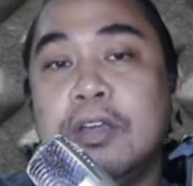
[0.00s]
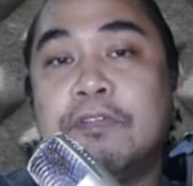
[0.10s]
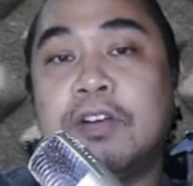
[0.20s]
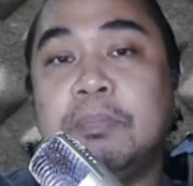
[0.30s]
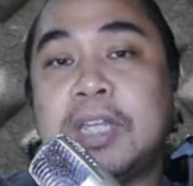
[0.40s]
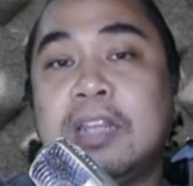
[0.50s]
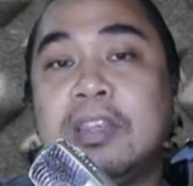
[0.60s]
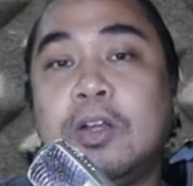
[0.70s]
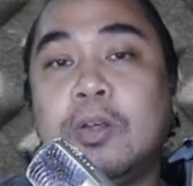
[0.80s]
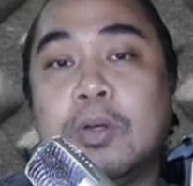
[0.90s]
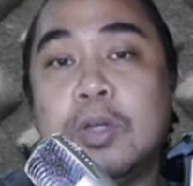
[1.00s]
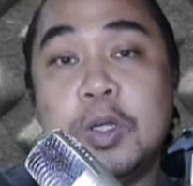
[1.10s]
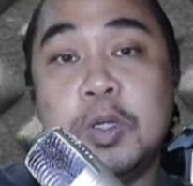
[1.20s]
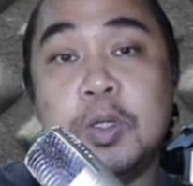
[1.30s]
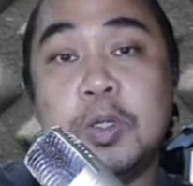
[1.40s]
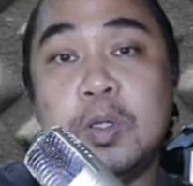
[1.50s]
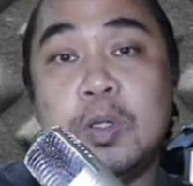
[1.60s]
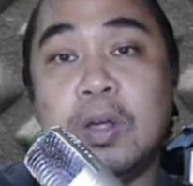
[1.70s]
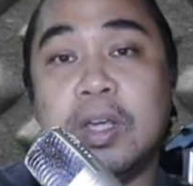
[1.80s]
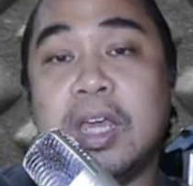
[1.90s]
from Tantalo.
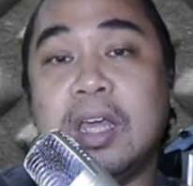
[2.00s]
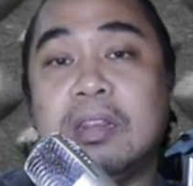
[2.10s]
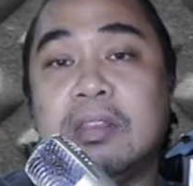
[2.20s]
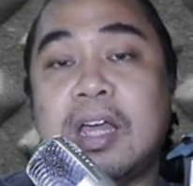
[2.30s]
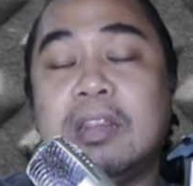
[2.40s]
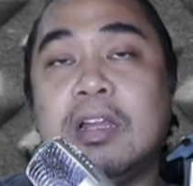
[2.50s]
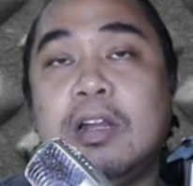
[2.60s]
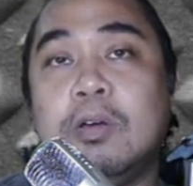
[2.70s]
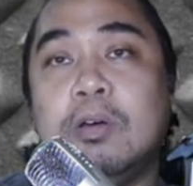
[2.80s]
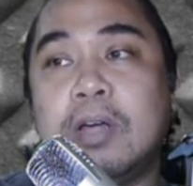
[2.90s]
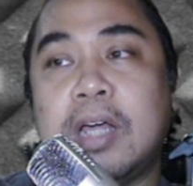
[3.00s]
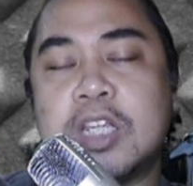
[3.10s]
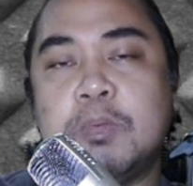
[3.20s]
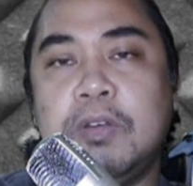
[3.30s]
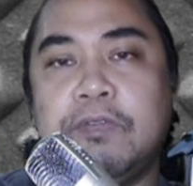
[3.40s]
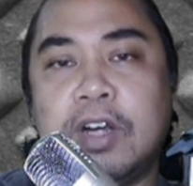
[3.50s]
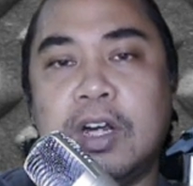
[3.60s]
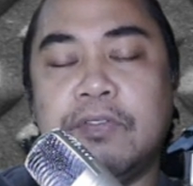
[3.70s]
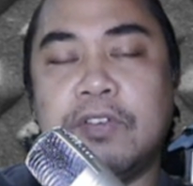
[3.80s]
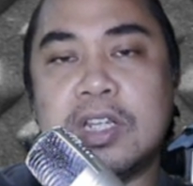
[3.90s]
So again, Tantalo has been
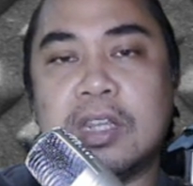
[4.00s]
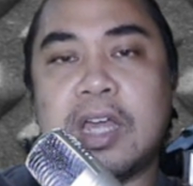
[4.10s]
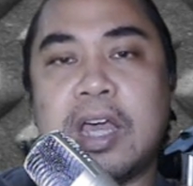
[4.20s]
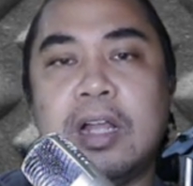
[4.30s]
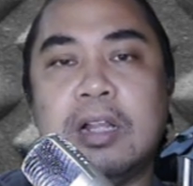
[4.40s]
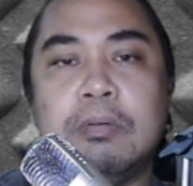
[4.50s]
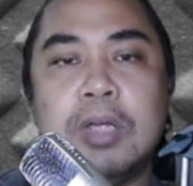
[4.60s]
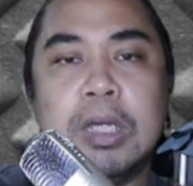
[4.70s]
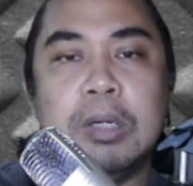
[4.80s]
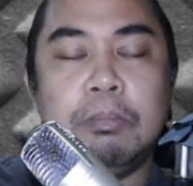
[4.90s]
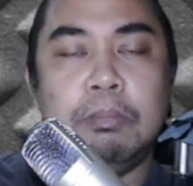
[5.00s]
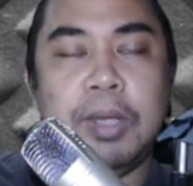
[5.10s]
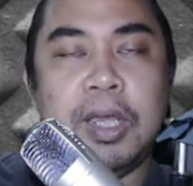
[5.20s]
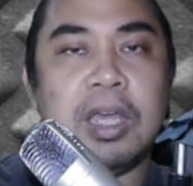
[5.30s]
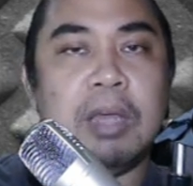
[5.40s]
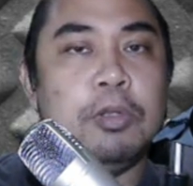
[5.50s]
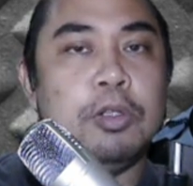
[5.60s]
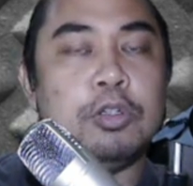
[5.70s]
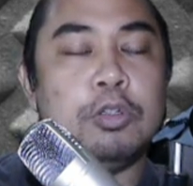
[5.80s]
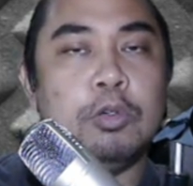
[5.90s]
very versatile, being able
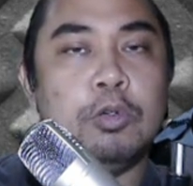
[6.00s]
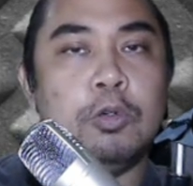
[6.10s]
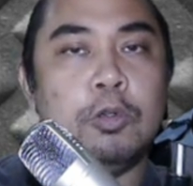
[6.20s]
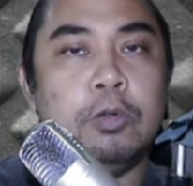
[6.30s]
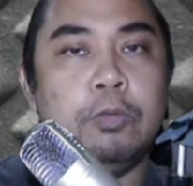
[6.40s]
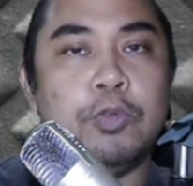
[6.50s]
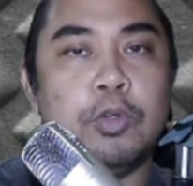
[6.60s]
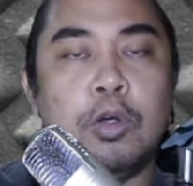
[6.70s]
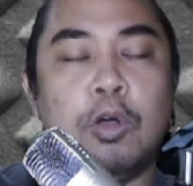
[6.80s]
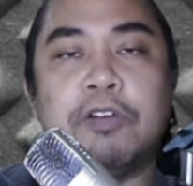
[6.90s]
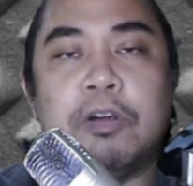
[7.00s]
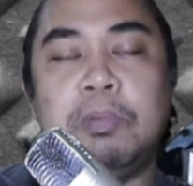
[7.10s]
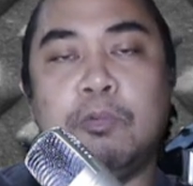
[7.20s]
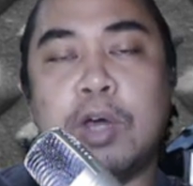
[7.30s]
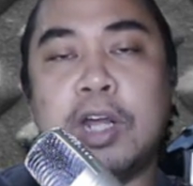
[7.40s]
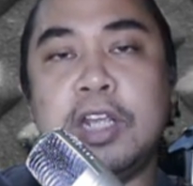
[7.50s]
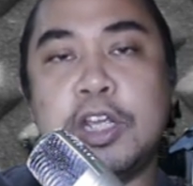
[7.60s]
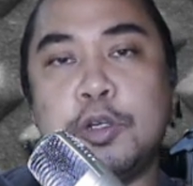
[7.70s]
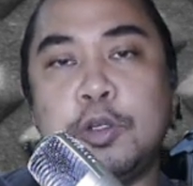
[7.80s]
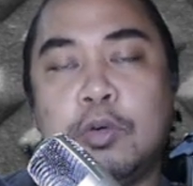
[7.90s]
to to go from one
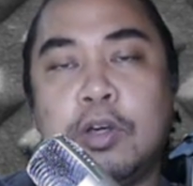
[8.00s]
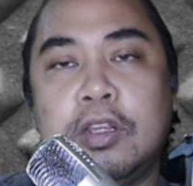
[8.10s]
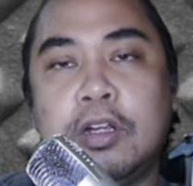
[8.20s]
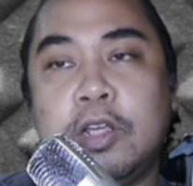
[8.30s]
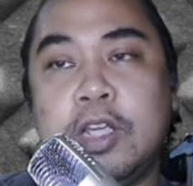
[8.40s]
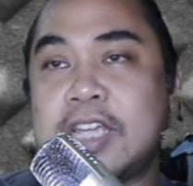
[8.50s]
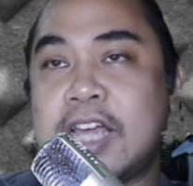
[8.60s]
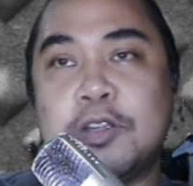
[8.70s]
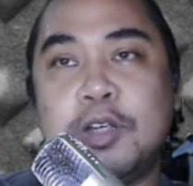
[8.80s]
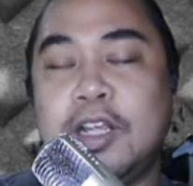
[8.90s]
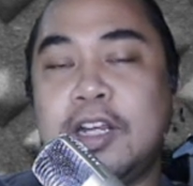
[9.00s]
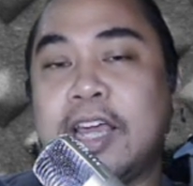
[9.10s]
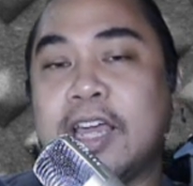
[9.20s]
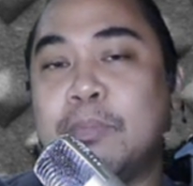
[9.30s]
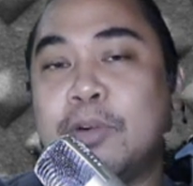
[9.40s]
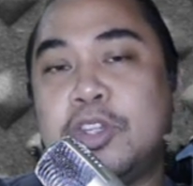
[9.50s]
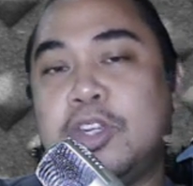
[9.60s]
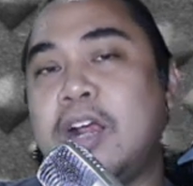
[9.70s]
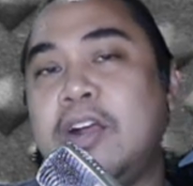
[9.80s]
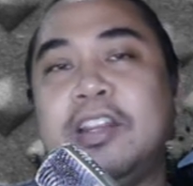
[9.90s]
nation to other. He's actually like a
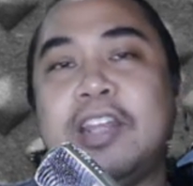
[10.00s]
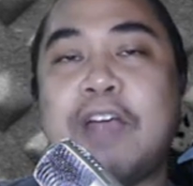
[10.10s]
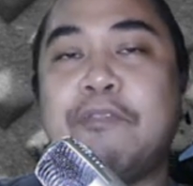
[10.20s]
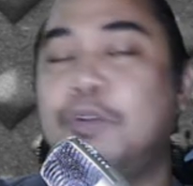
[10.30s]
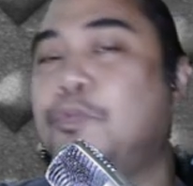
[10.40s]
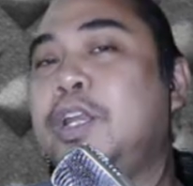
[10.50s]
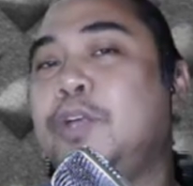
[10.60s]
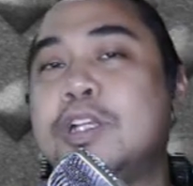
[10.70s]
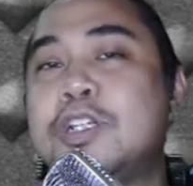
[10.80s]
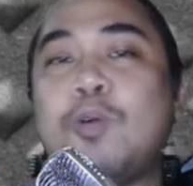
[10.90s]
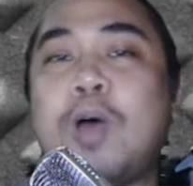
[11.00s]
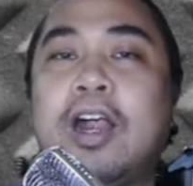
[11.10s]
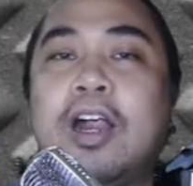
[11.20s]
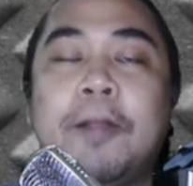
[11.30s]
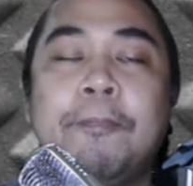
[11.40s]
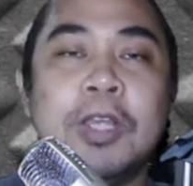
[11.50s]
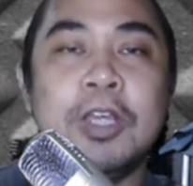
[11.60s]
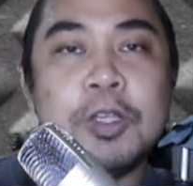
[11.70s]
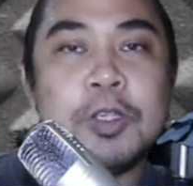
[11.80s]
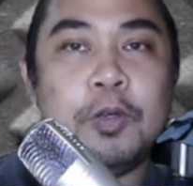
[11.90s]
mercenary that everybody wants to hire.
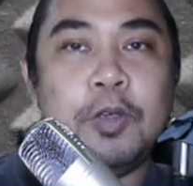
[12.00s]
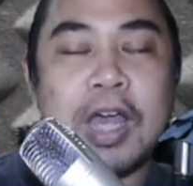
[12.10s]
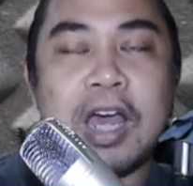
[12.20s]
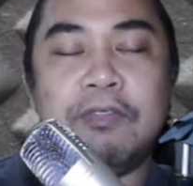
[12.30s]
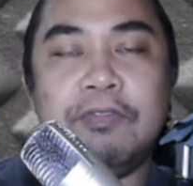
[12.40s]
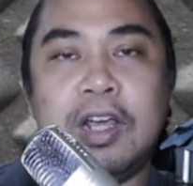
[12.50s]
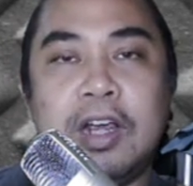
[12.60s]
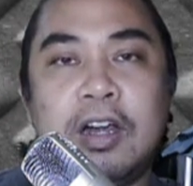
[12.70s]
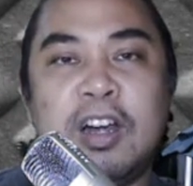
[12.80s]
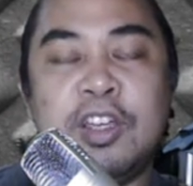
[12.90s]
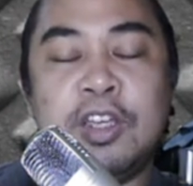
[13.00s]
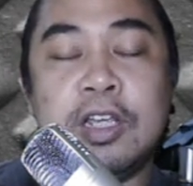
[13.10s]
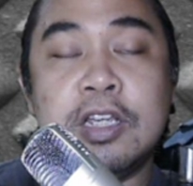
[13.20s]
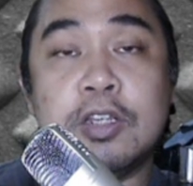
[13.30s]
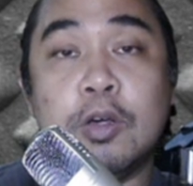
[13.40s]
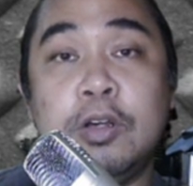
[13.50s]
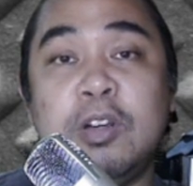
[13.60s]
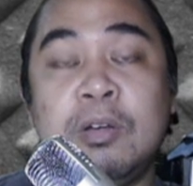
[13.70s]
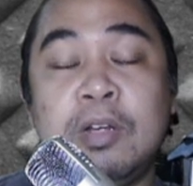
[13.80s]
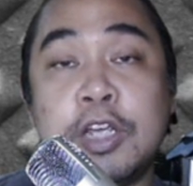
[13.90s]
So you have their his
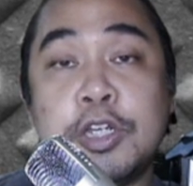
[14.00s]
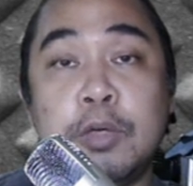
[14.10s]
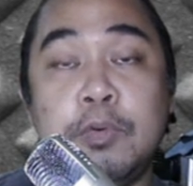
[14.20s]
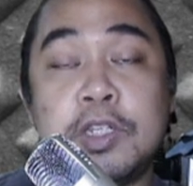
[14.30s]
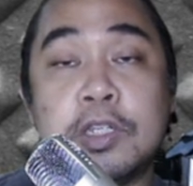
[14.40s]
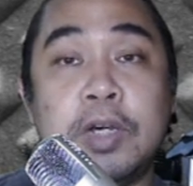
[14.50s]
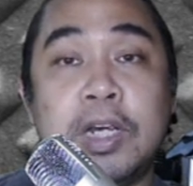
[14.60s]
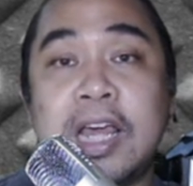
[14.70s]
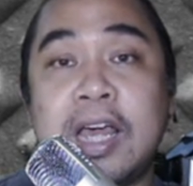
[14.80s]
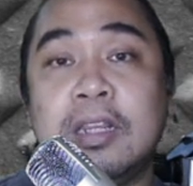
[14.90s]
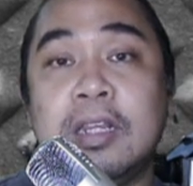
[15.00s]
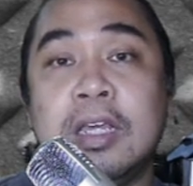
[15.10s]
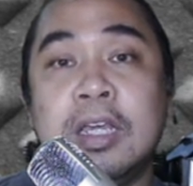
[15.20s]
own nation, which is Greenland,